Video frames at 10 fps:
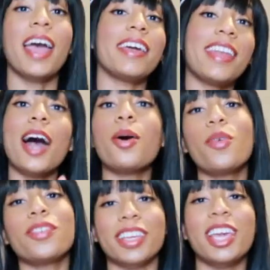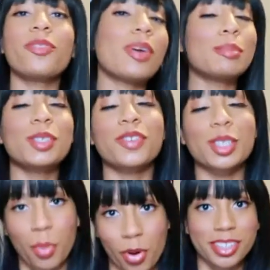And now over to Kyng R3mz for
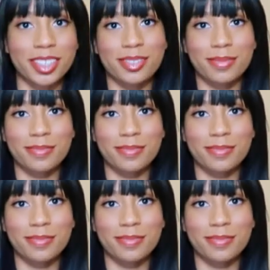sports.